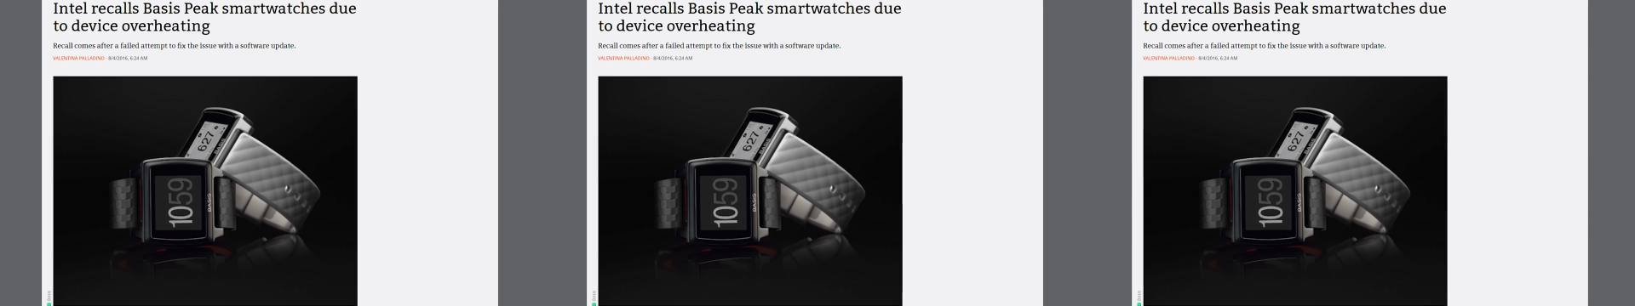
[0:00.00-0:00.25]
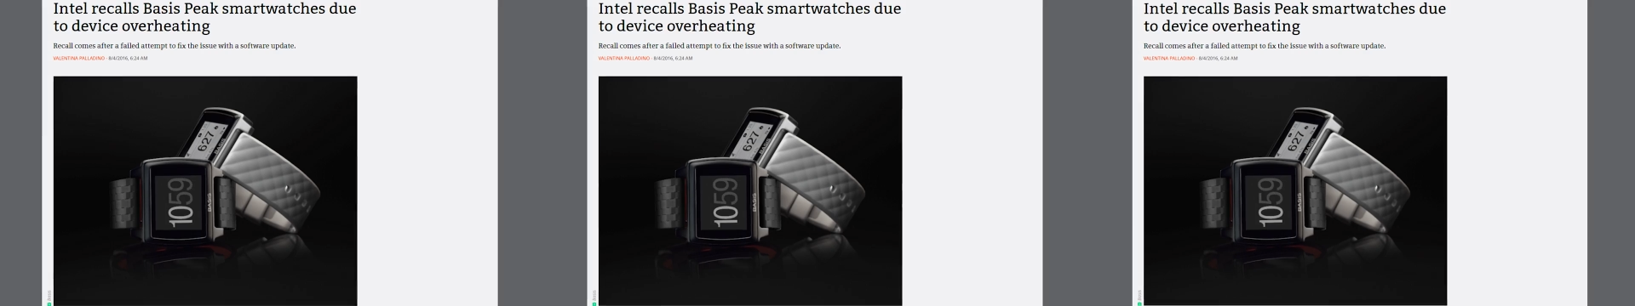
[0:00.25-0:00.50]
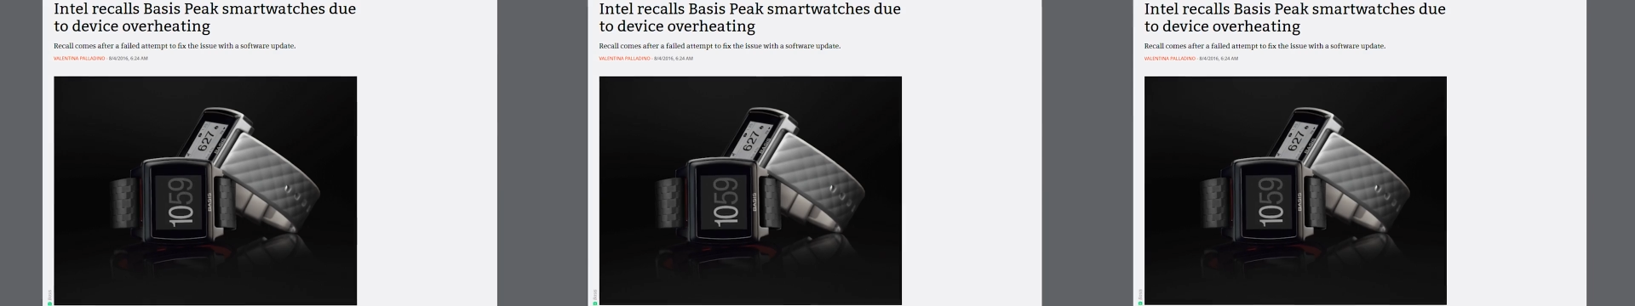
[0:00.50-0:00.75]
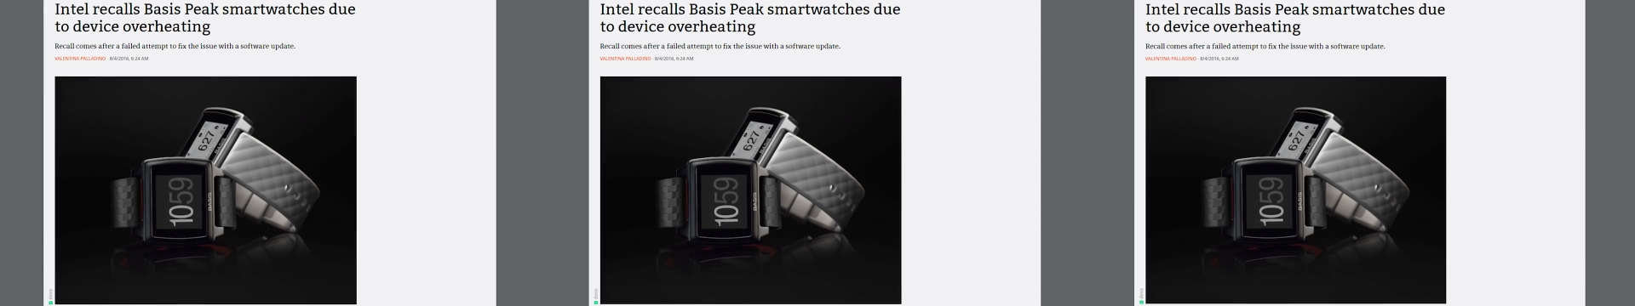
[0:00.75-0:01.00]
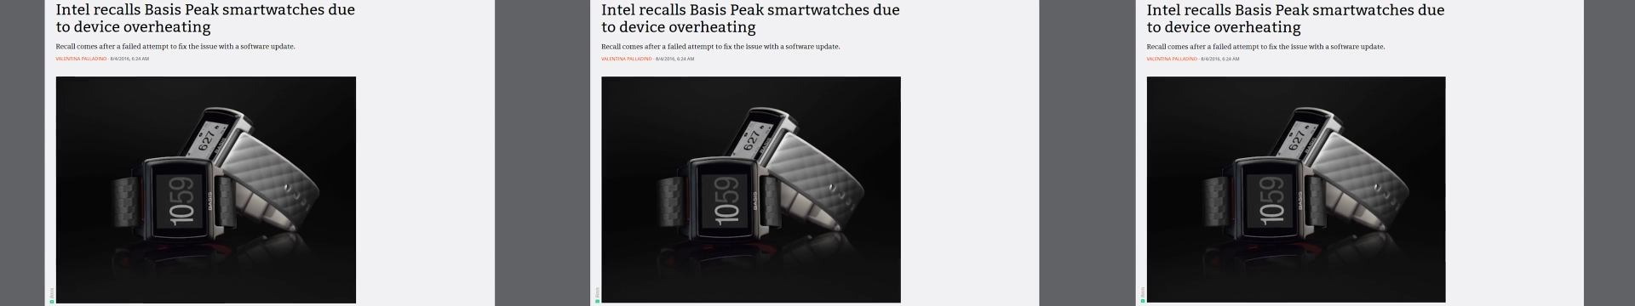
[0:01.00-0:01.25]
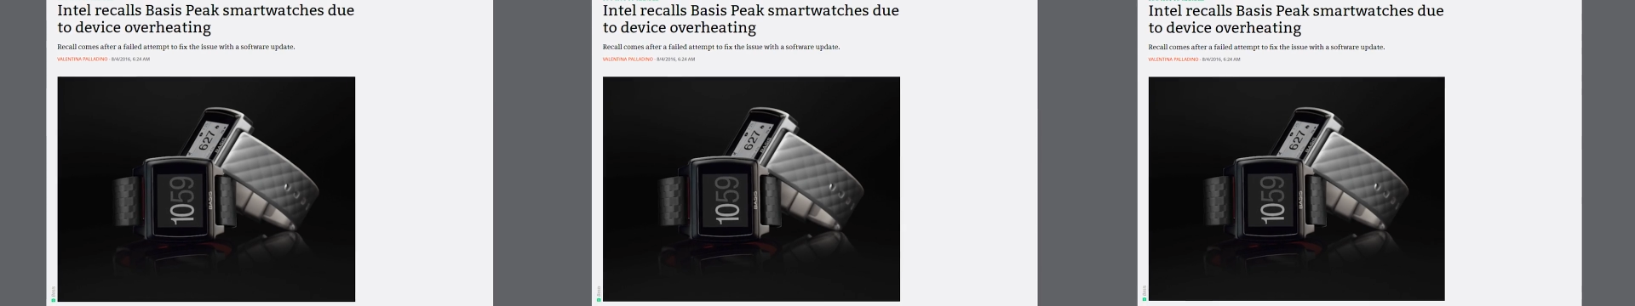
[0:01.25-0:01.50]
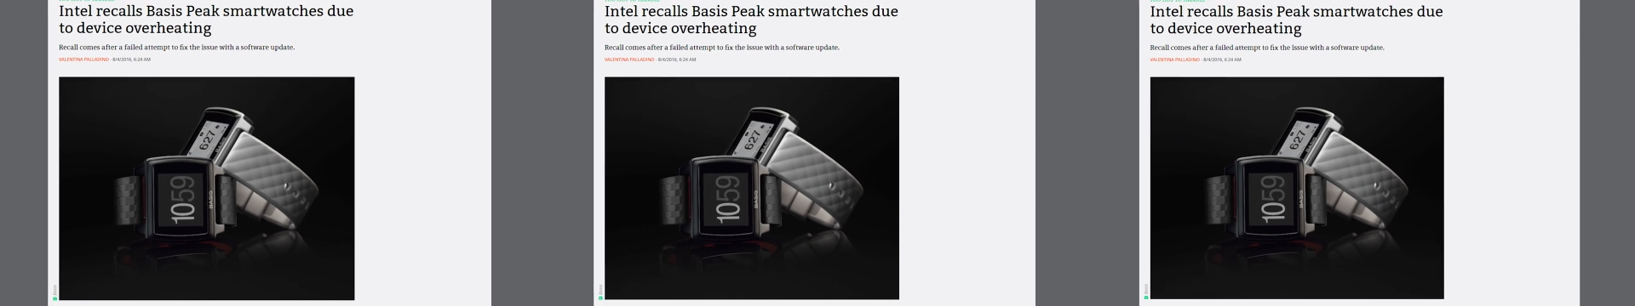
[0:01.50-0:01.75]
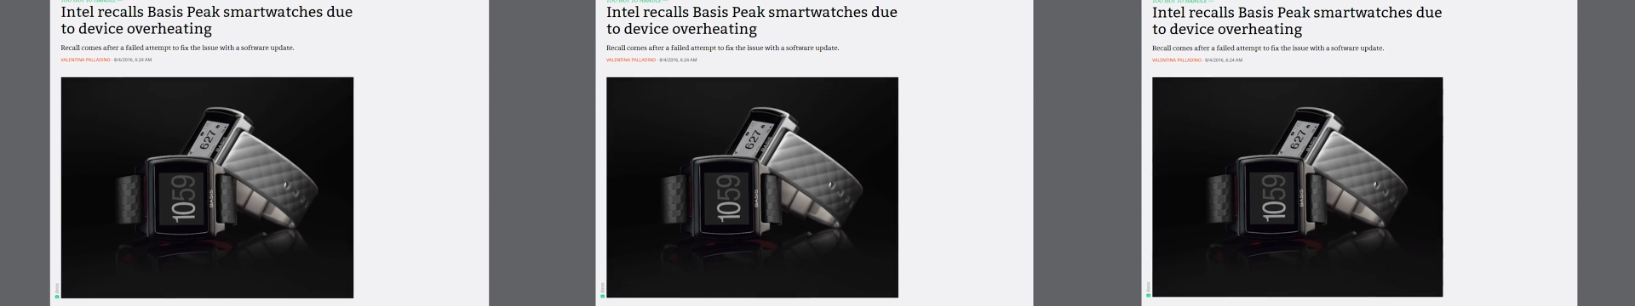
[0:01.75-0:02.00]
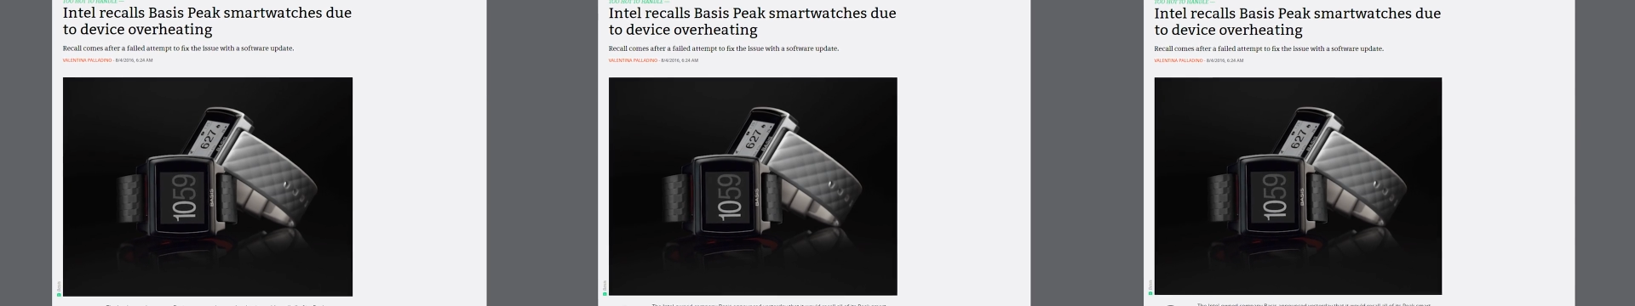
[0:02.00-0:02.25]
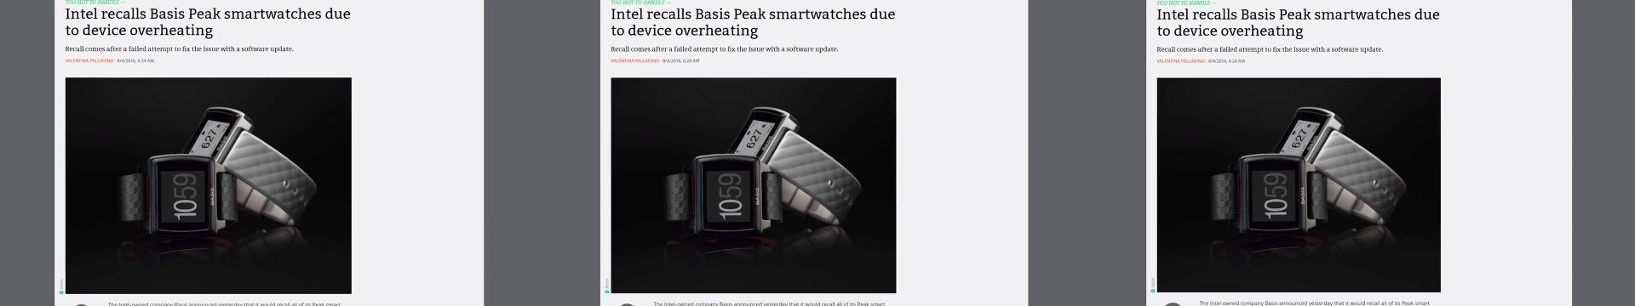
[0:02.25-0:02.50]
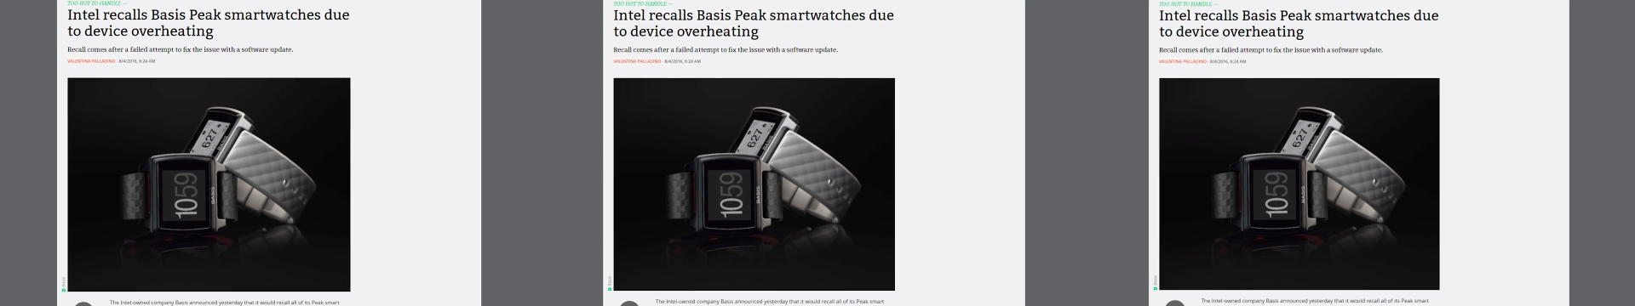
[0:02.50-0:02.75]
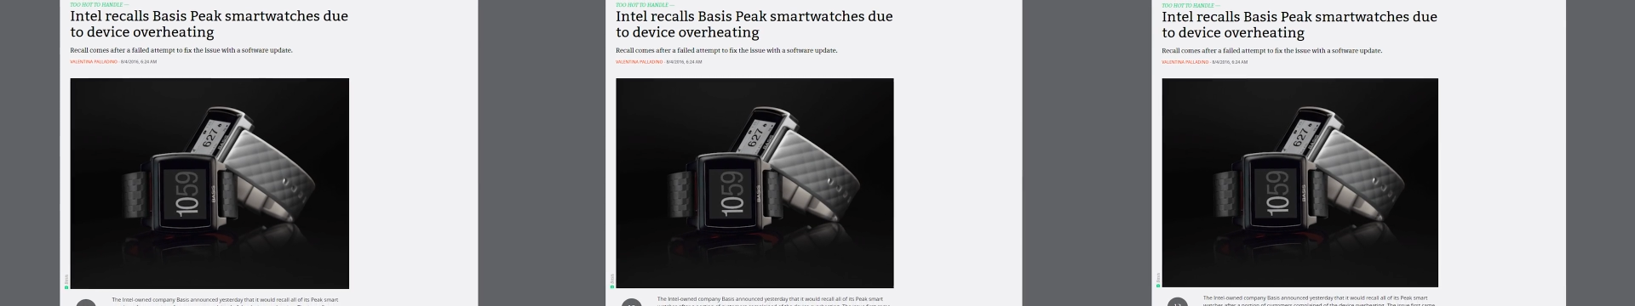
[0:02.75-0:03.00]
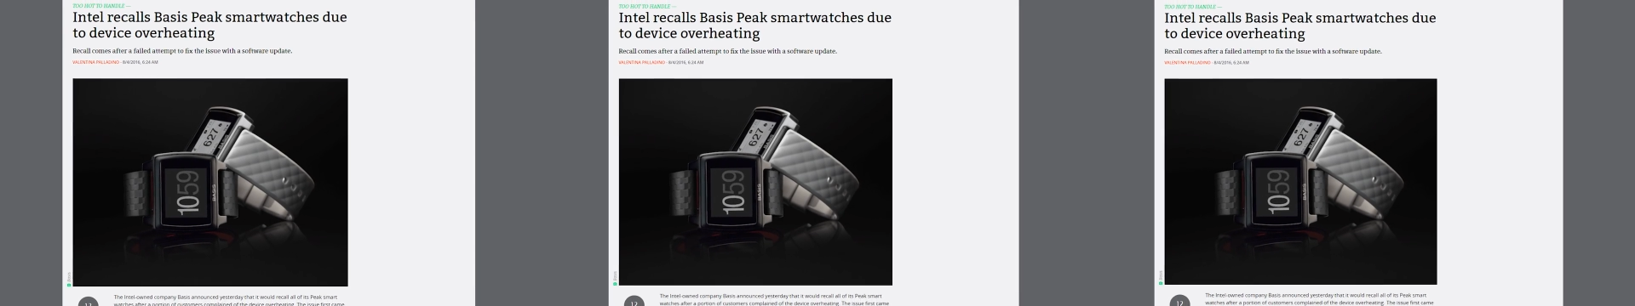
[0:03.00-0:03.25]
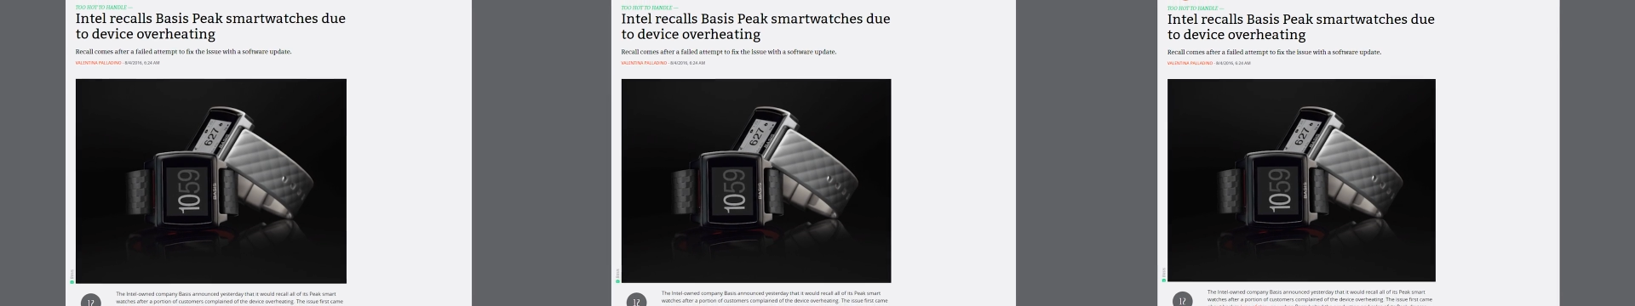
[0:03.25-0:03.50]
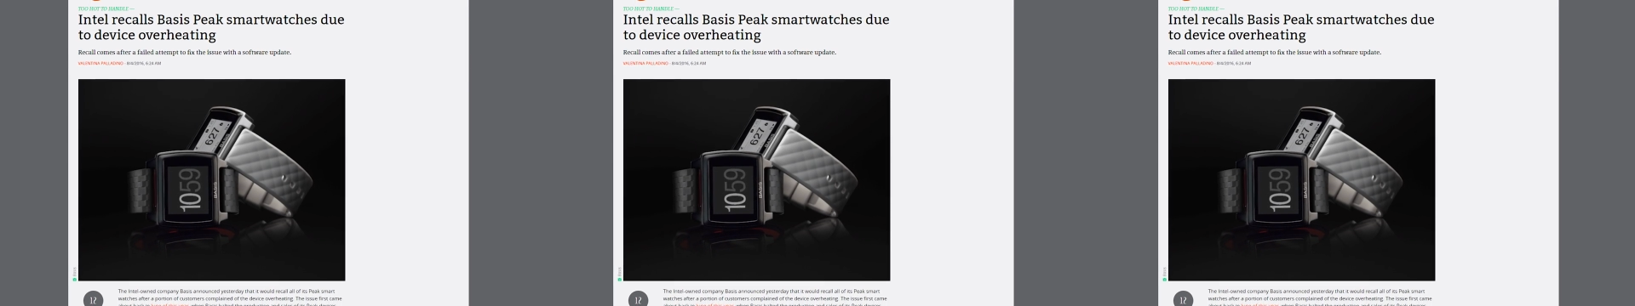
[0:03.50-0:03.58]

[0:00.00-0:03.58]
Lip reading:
[unreadable: no face in view]